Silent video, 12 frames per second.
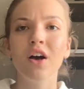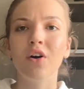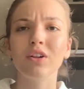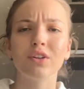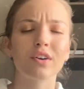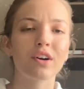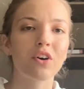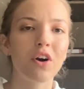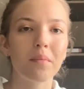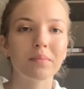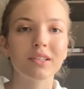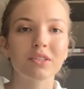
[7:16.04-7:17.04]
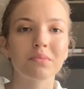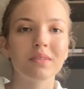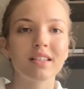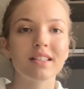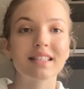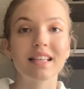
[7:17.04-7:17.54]
all your
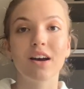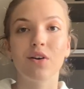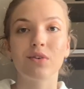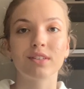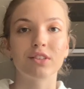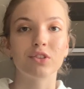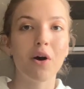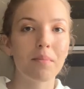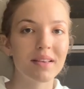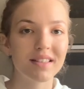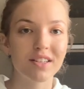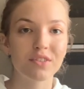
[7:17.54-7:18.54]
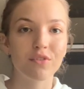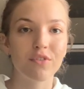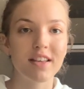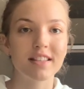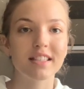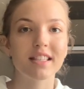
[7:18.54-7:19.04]
accomplishments or the topics that you
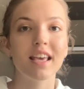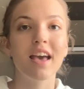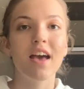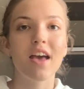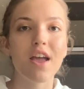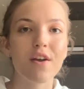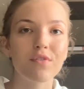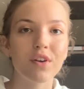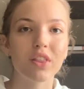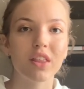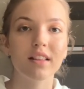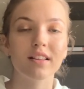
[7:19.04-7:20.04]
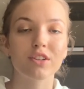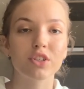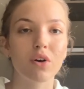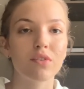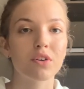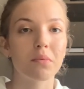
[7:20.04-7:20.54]
fancy, everything that
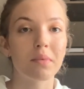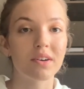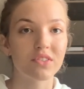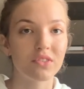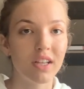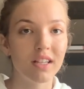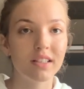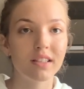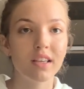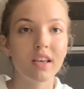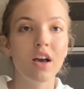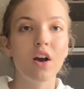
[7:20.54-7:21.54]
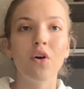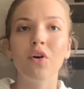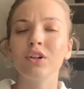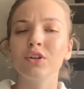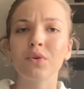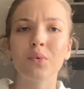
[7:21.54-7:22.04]
shows your personality,
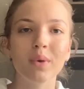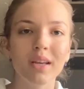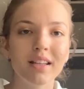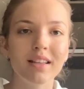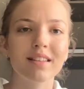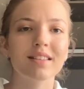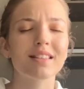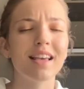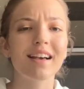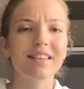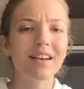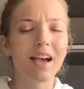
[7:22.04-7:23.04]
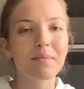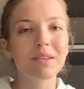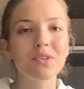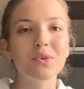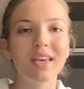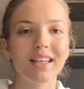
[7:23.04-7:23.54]
all your readings. Yeah, I mean,
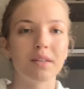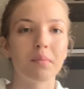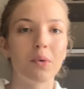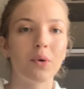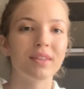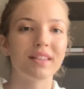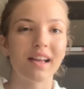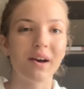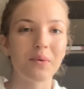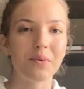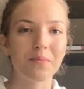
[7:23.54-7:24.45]
you get the point now.